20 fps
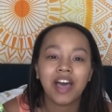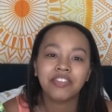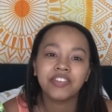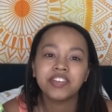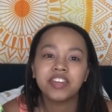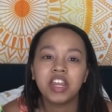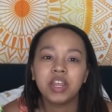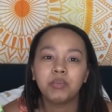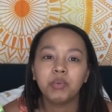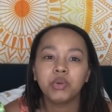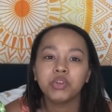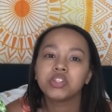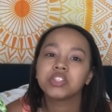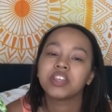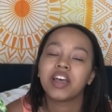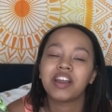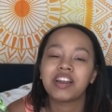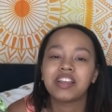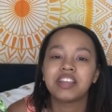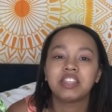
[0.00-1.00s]
at the table
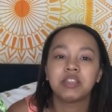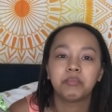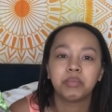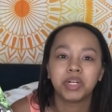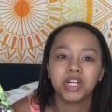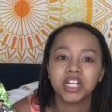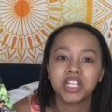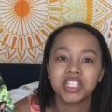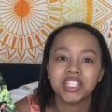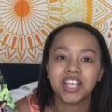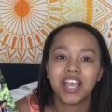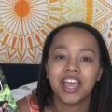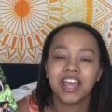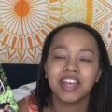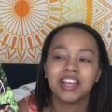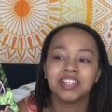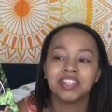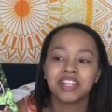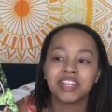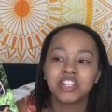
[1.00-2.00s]
signing the books
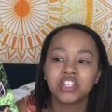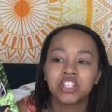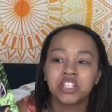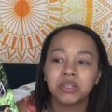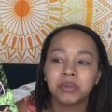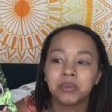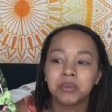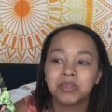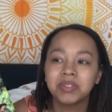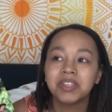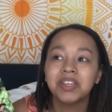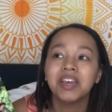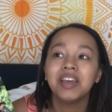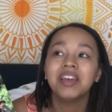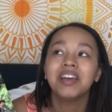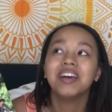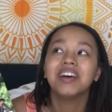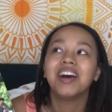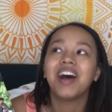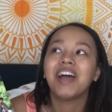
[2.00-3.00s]
and like she was
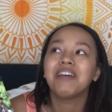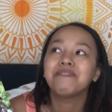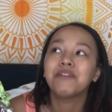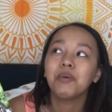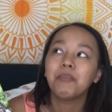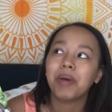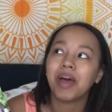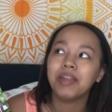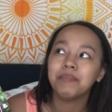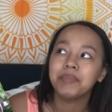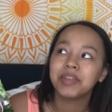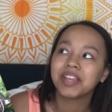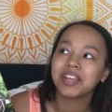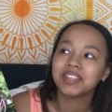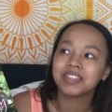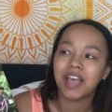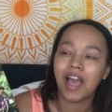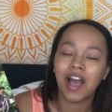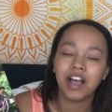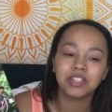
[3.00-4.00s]
I felt bad
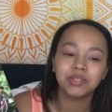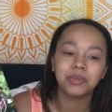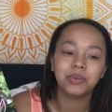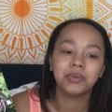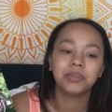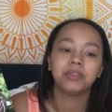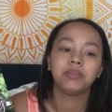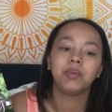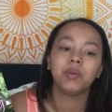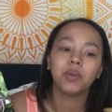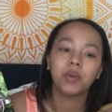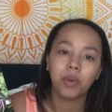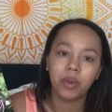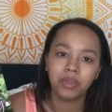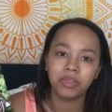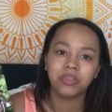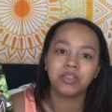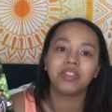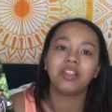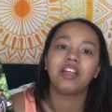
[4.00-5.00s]
because as we were
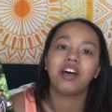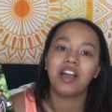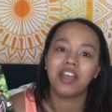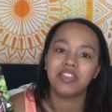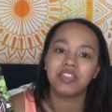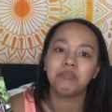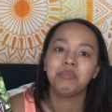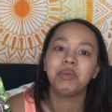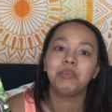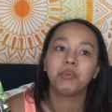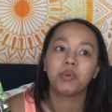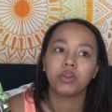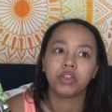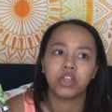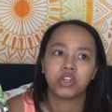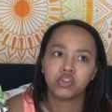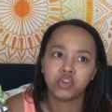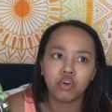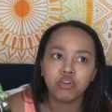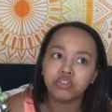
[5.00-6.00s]
going through the line the people were
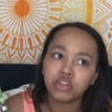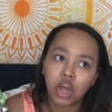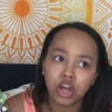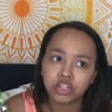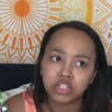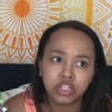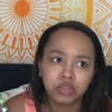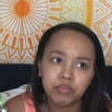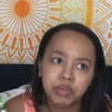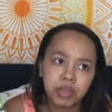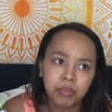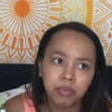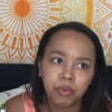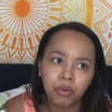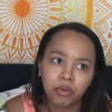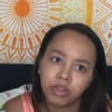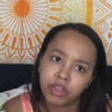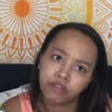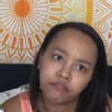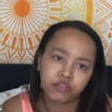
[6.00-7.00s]
like don't talk to the
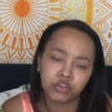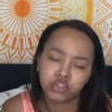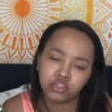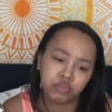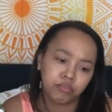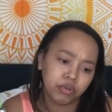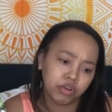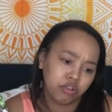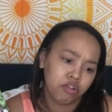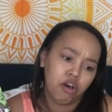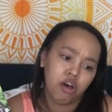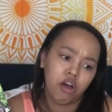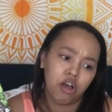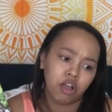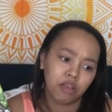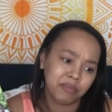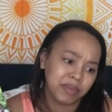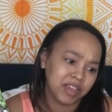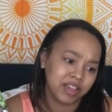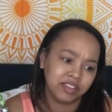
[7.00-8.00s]
people like for super
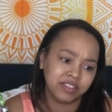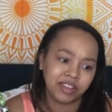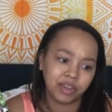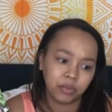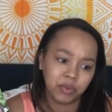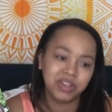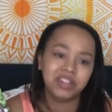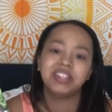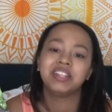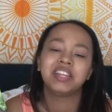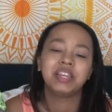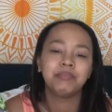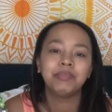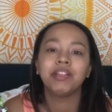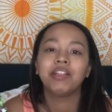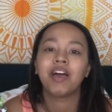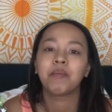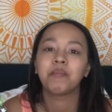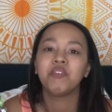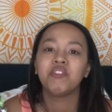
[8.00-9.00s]
long because like we need to keep
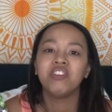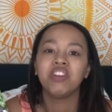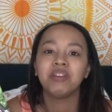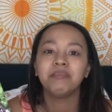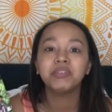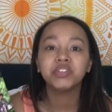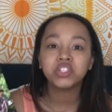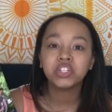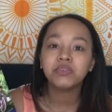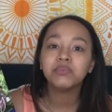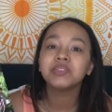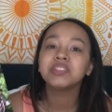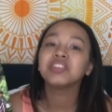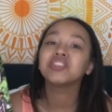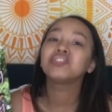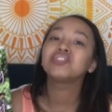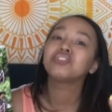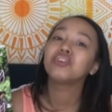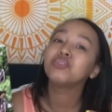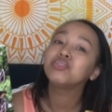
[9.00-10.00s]
the line moving but she was
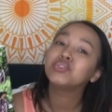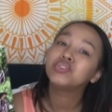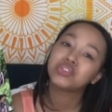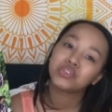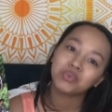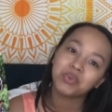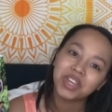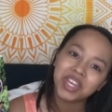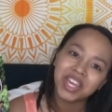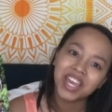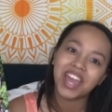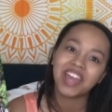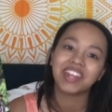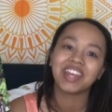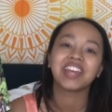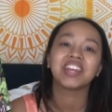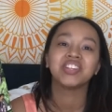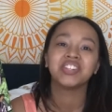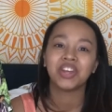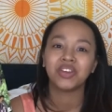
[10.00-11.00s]
like so sweet and
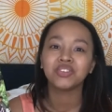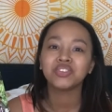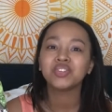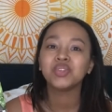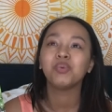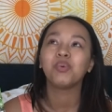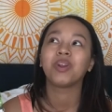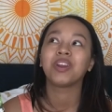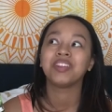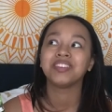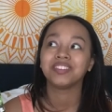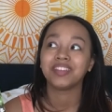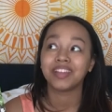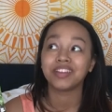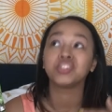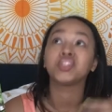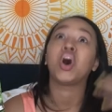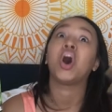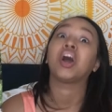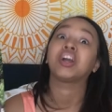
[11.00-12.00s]
I could tell she wanted to
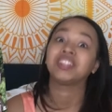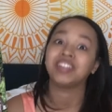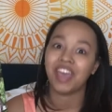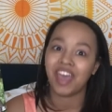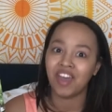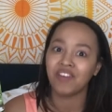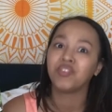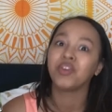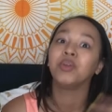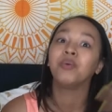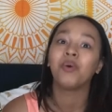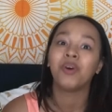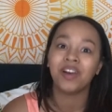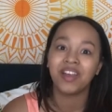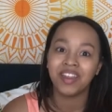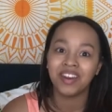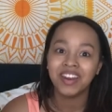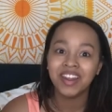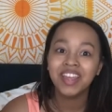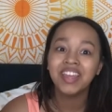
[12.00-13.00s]
like talk to
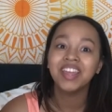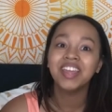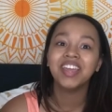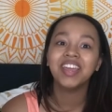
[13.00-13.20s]
everyone